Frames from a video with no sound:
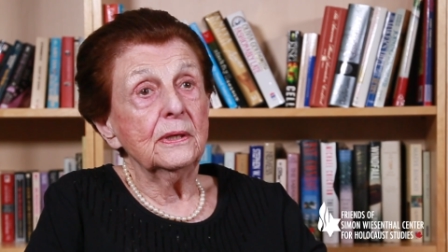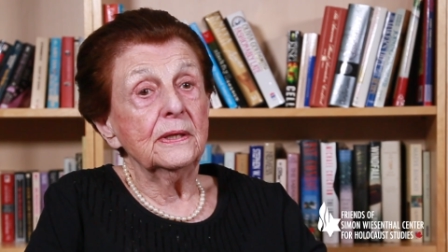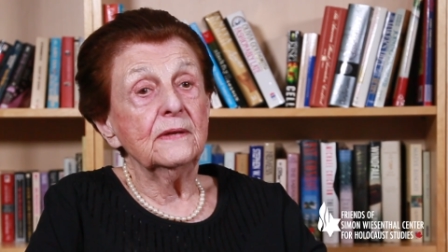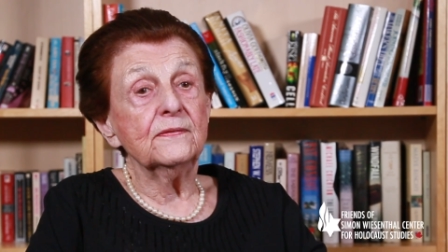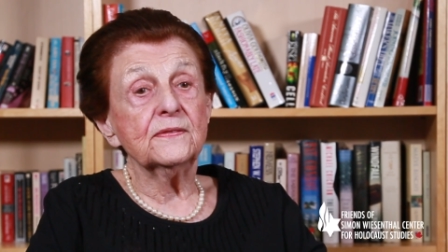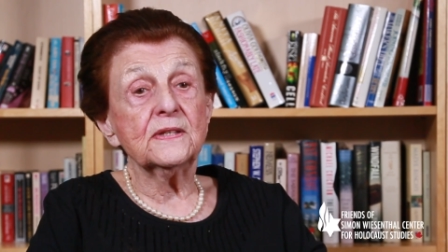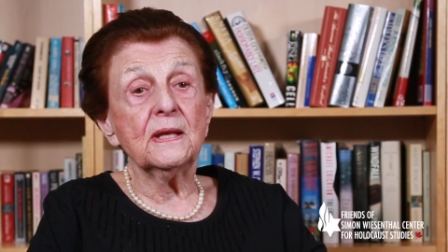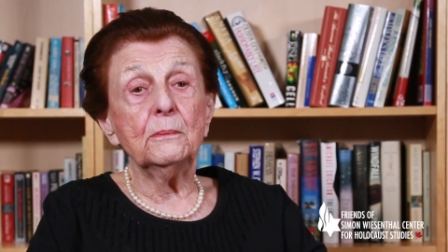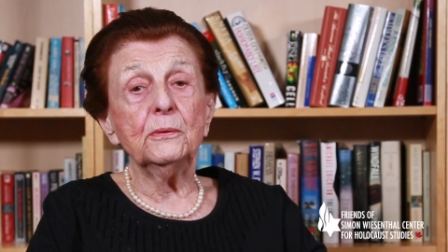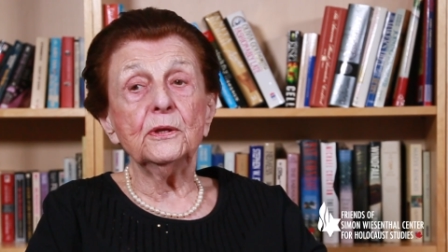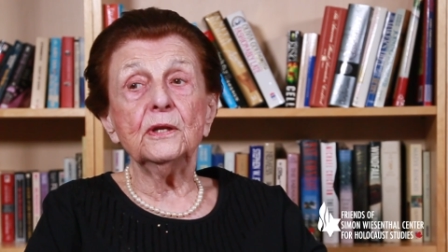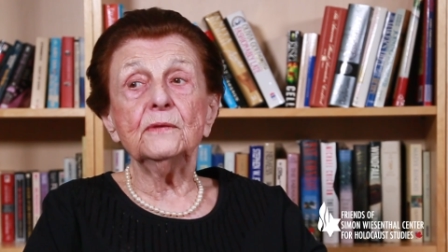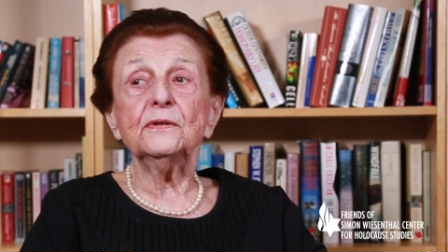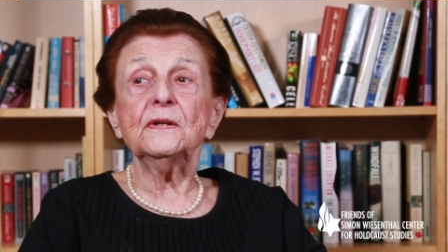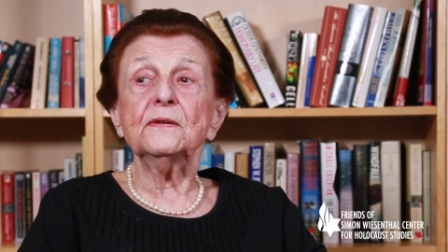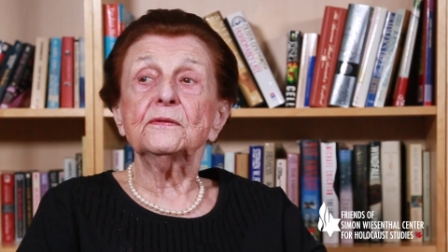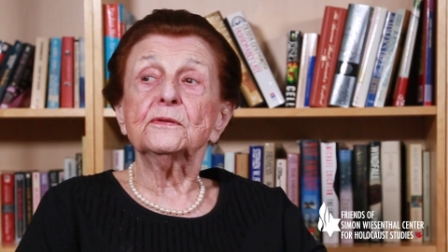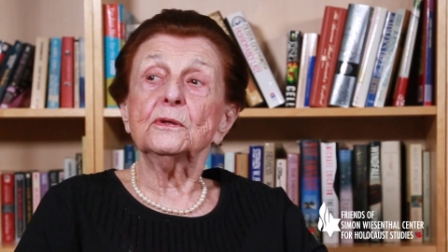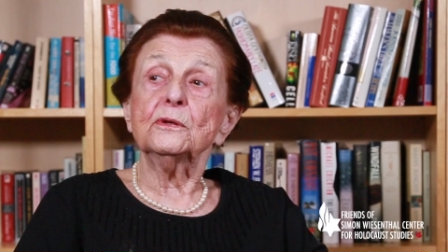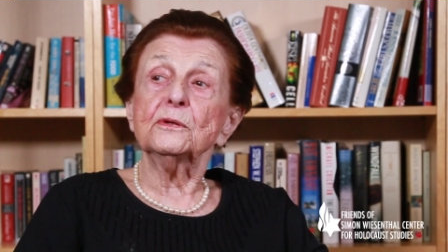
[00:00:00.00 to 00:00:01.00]
And if somebody
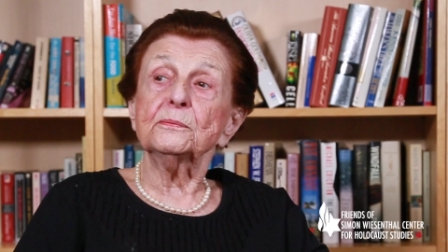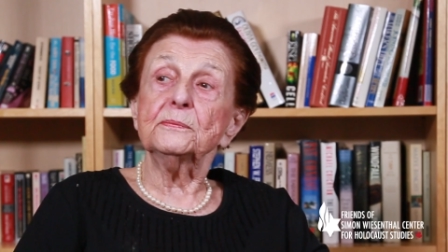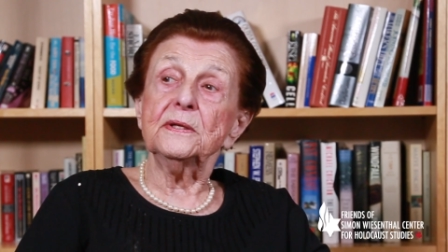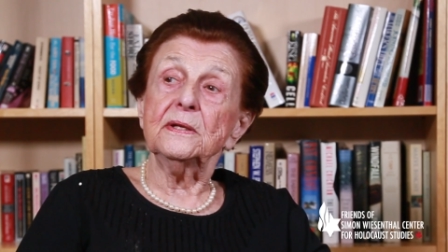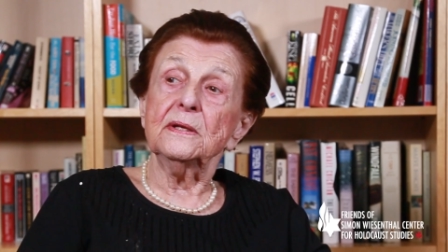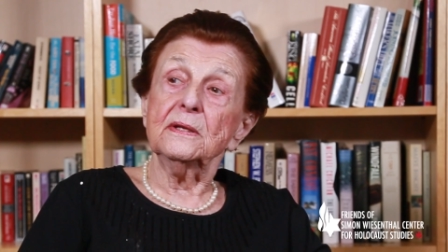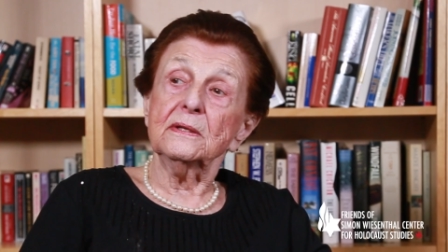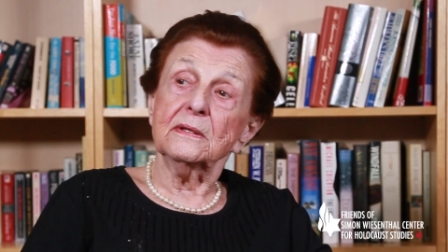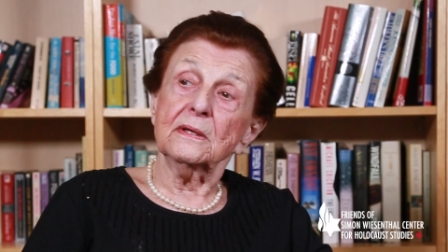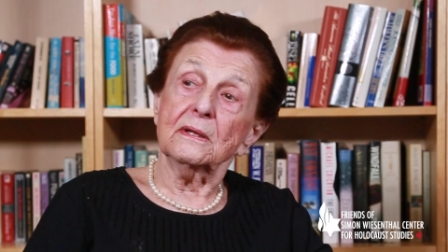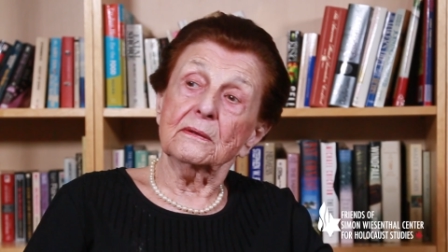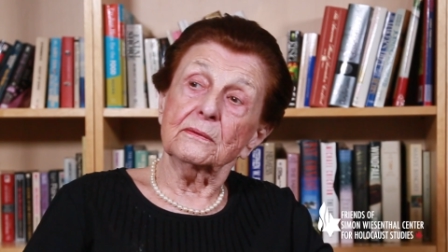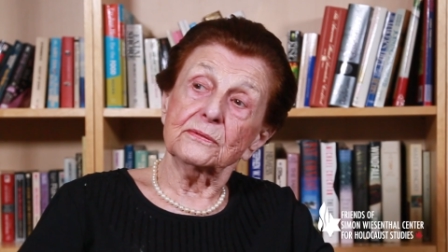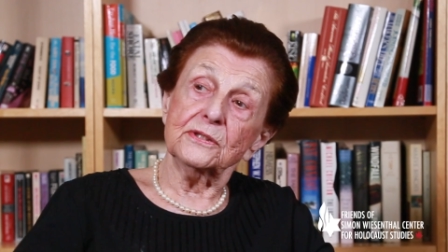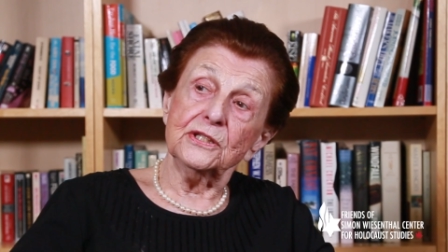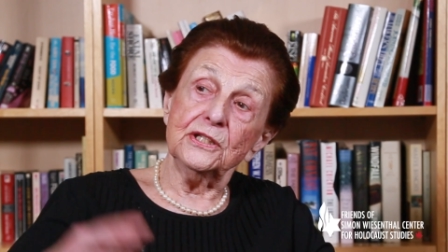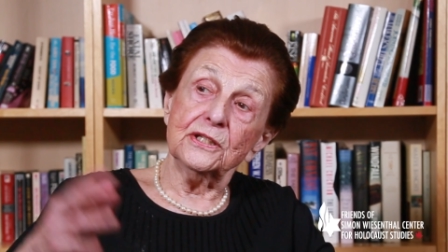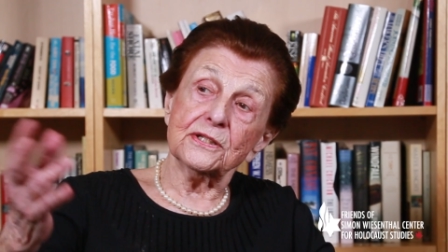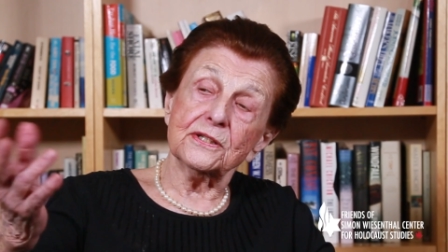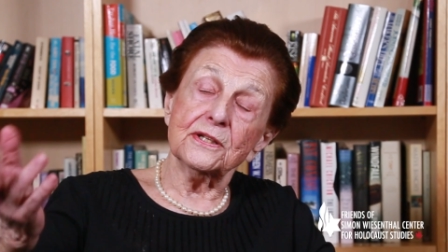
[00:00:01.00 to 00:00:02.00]
would have told me in
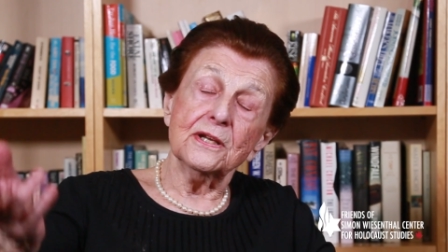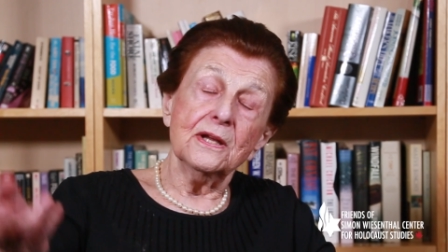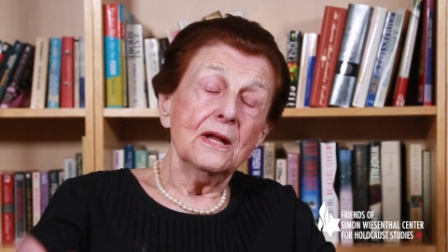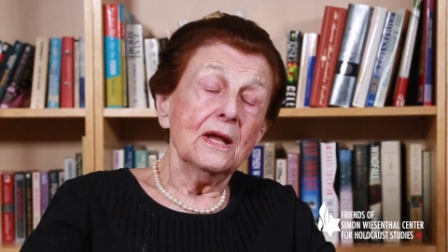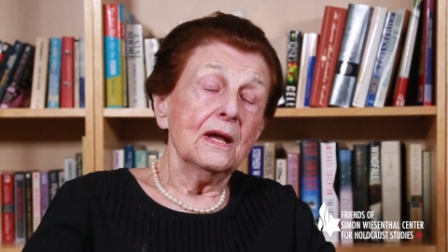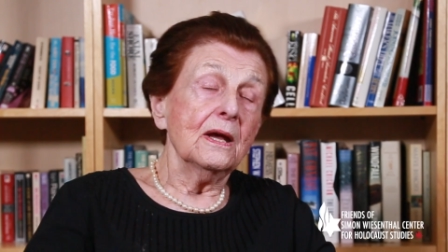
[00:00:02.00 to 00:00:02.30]
those years